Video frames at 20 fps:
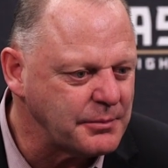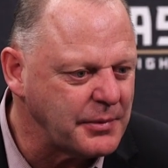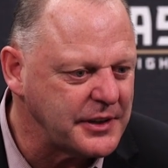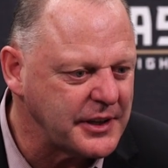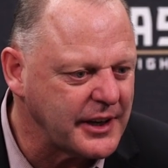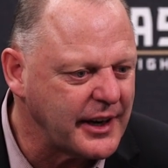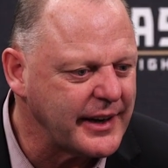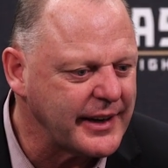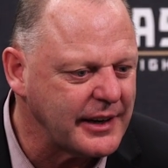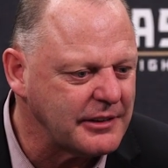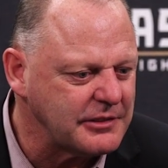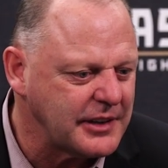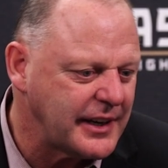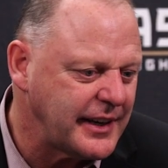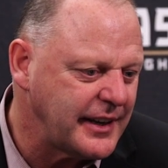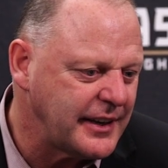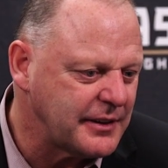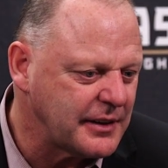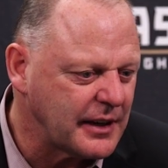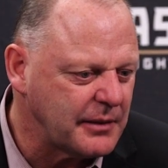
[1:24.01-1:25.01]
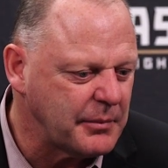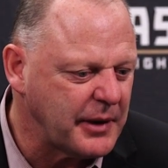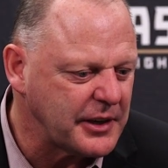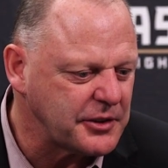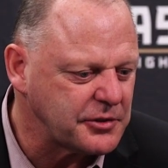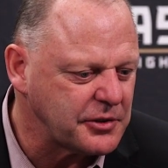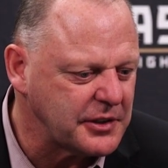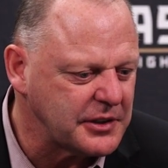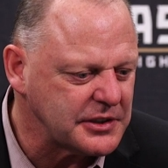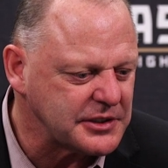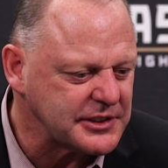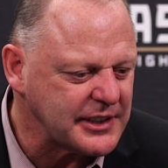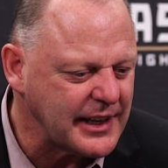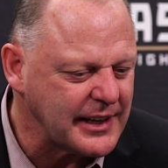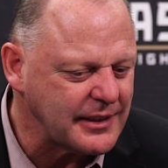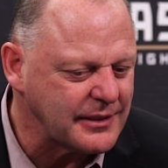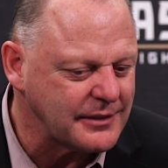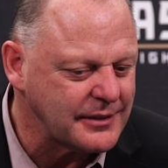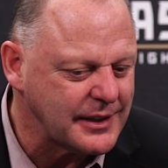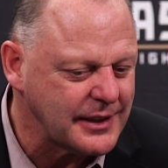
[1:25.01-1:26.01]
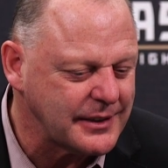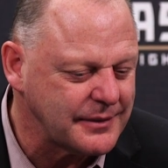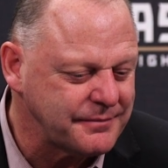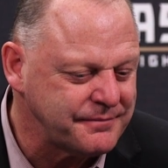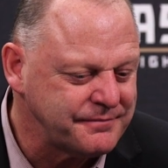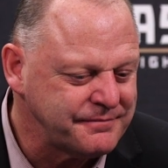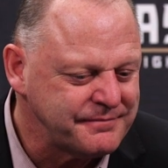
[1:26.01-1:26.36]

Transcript: but you got to get ready and make sure you're set, and uh,